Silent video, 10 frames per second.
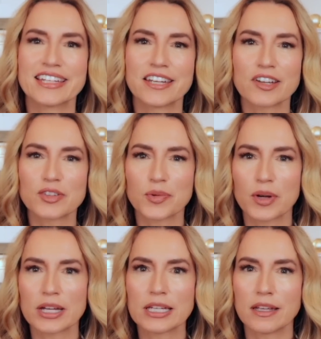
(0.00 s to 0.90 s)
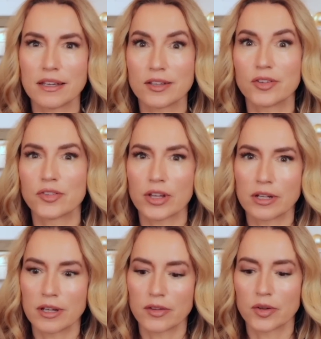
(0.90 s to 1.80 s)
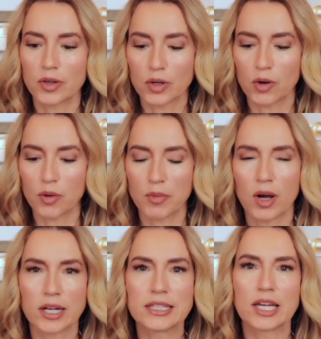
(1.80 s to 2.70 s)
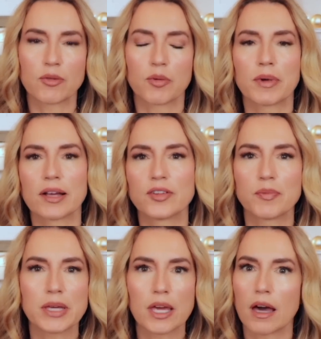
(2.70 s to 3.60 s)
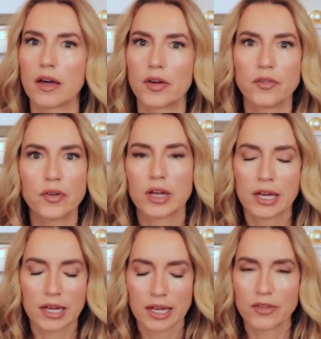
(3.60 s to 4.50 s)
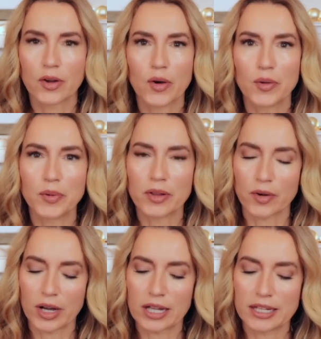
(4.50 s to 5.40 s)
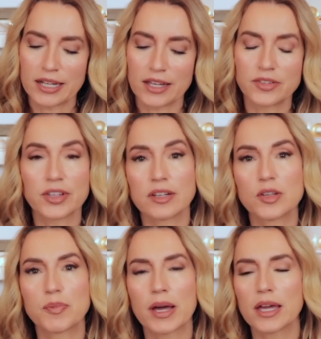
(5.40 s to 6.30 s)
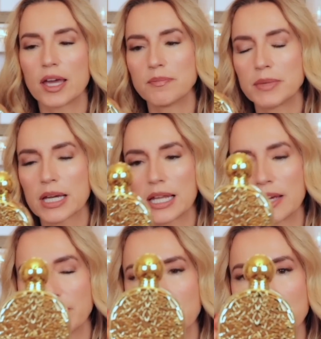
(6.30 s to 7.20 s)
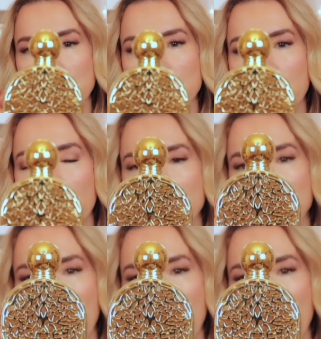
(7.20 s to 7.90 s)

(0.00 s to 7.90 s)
the next one is another gourmand that reminds me of the Cold Weather Holidays, and it is by M. Micallef, and this is called